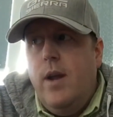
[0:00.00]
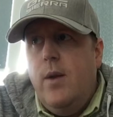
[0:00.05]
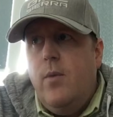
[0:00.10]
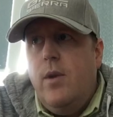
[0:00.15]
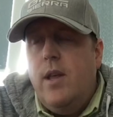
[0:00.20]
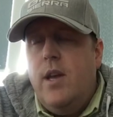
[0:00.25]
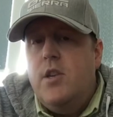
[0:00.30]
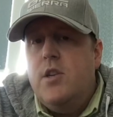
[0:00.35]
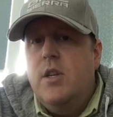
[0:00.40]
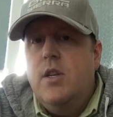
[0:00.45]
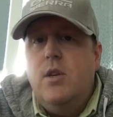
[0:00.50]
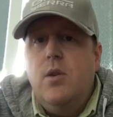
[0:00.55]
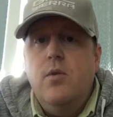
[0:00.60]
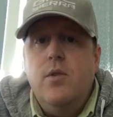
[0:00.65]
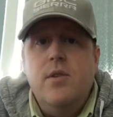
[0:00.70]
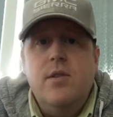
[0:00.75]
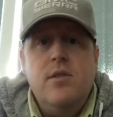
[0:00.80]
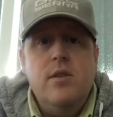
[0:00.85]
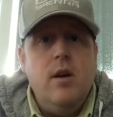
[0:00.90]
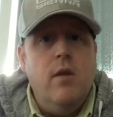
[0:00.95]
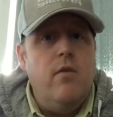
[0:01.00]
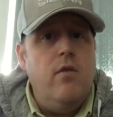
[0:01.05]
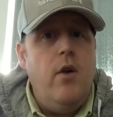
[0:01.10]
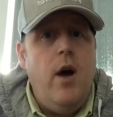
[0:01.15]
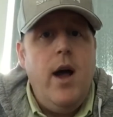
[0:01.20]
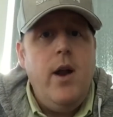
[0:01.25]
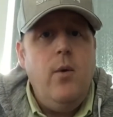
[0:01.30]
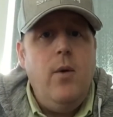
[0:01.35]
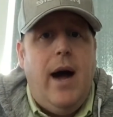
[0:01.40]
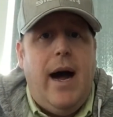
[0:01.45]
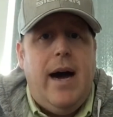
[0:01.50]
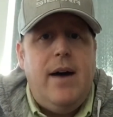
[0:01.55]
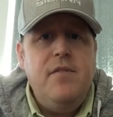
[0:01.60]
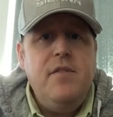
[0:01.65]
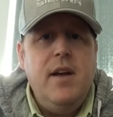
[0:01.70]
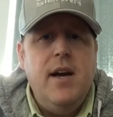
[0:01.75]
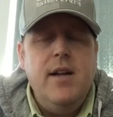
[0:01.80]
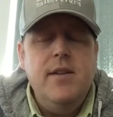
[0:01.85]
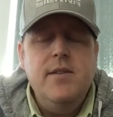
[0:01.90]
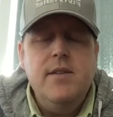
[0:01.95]
in relation to the Silverado half
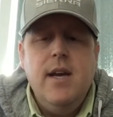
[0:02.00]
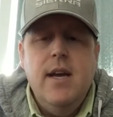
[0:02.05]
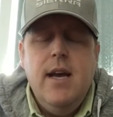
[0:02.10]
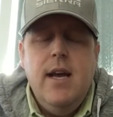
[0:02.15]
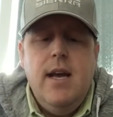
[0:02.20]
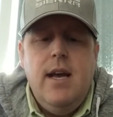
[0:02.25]
tons,